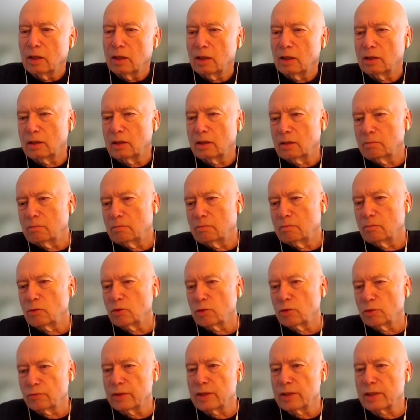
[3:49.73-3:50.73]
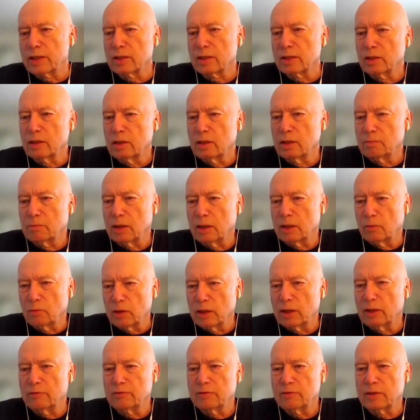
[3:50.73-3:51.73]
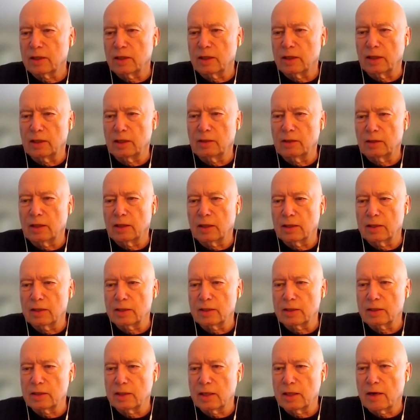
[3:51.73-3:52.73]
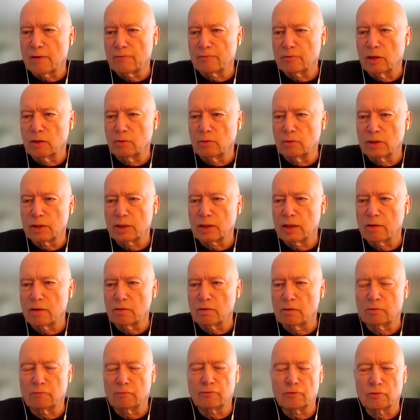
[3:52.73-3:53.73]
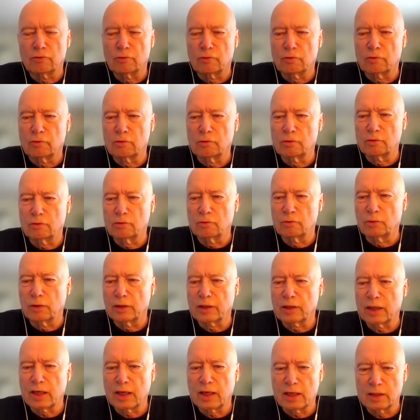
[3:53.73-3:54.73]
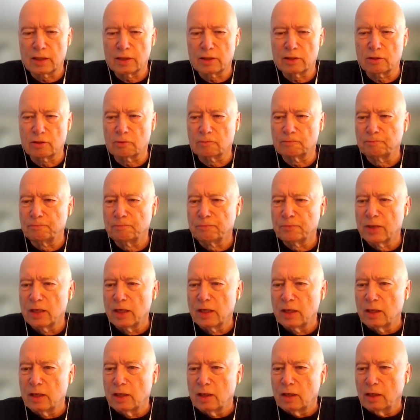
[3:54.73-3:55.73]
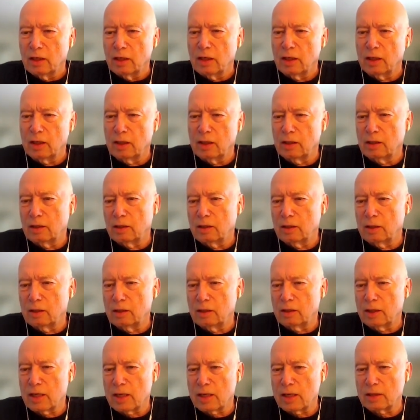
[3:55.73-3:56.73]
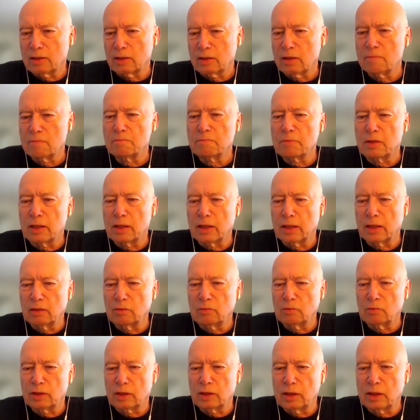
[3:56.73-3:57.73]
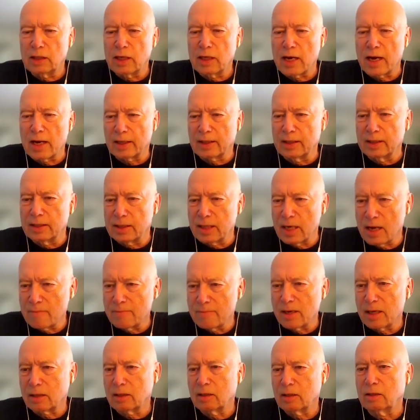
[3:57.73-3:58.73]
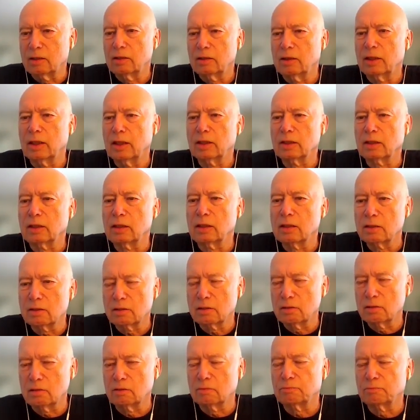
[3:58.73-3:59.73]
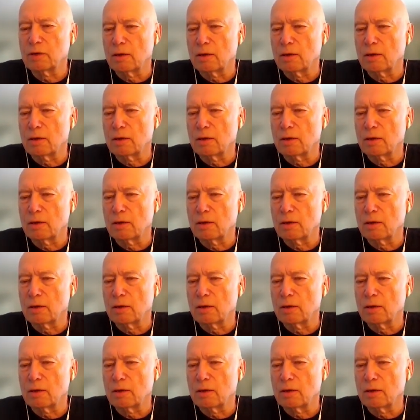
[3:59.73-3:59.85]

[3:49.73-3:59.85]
And then more recently, my wife died after I was caring for her with cancer. And that, combined with the academic and clinical